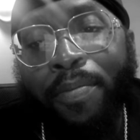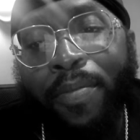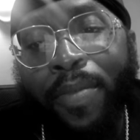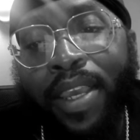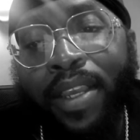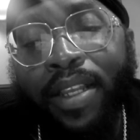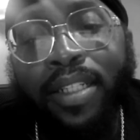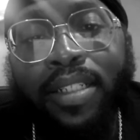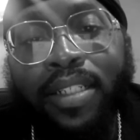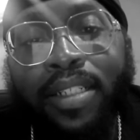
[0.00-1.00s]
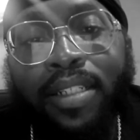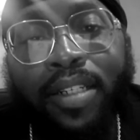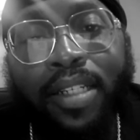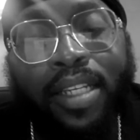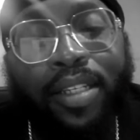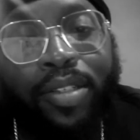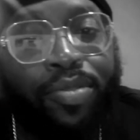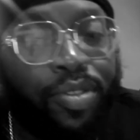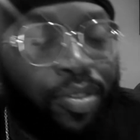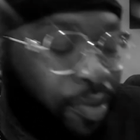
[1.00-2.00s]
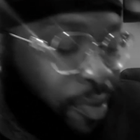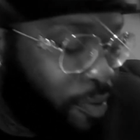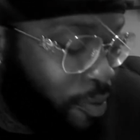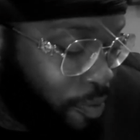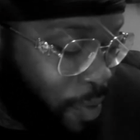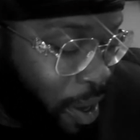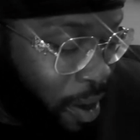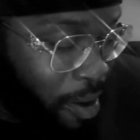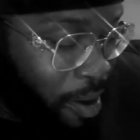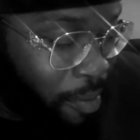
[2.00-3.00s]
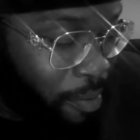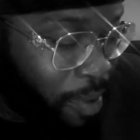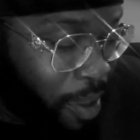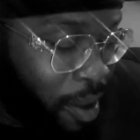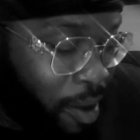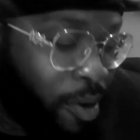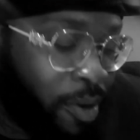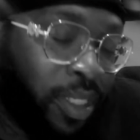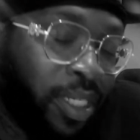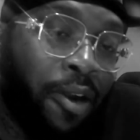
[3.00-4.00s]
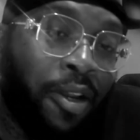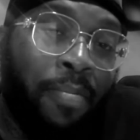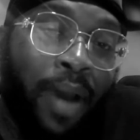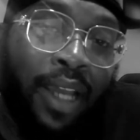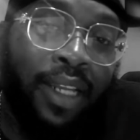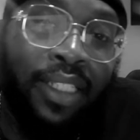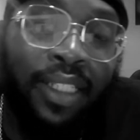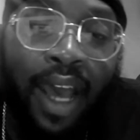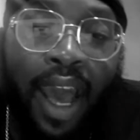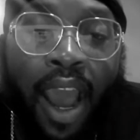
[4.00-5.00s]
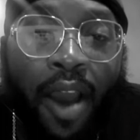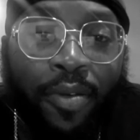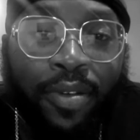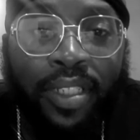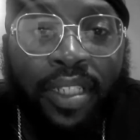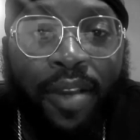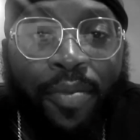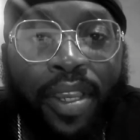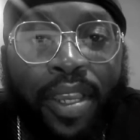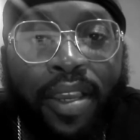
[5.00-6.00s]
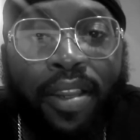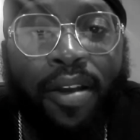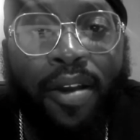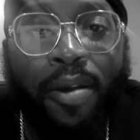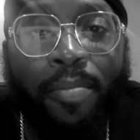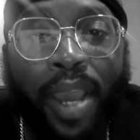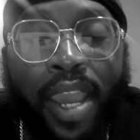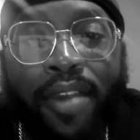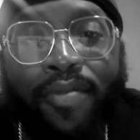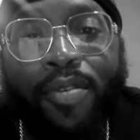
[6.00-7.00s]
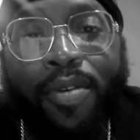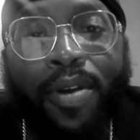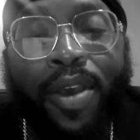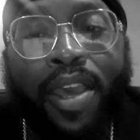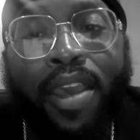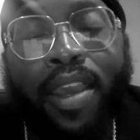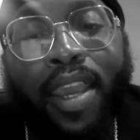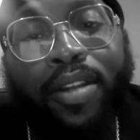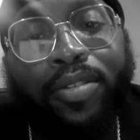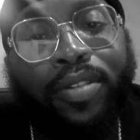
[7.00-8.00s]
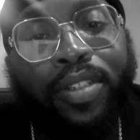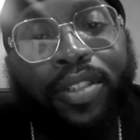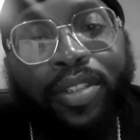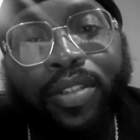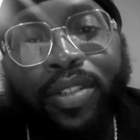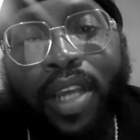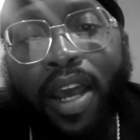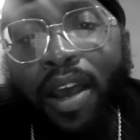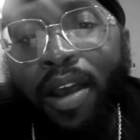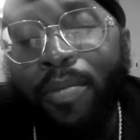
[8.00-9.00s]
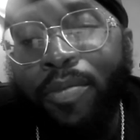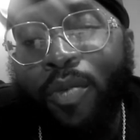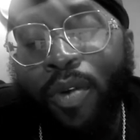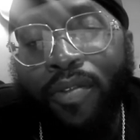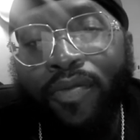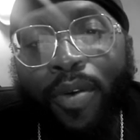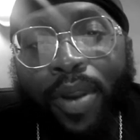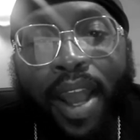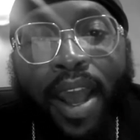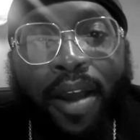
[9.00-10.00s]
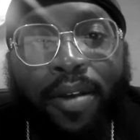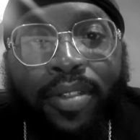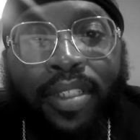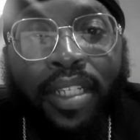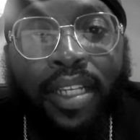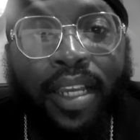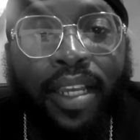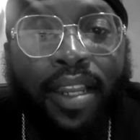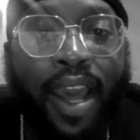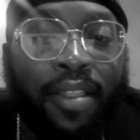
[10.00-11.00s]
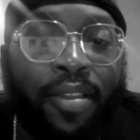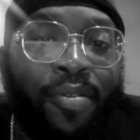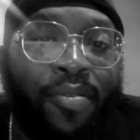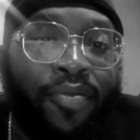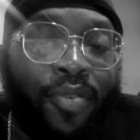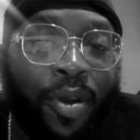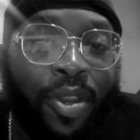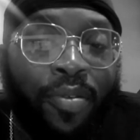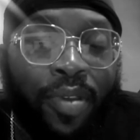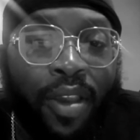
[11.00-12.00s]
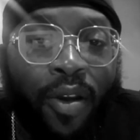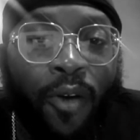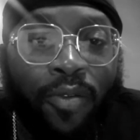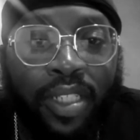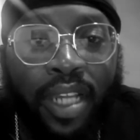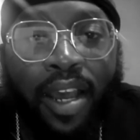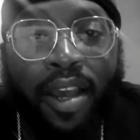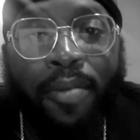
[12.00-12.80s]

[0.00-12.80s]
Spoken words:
it took a little getting used to. Um, what I'm talking about is the hours that we get paid for. In a traditional job, you work 40 hours, and after doing 40, you get overtime.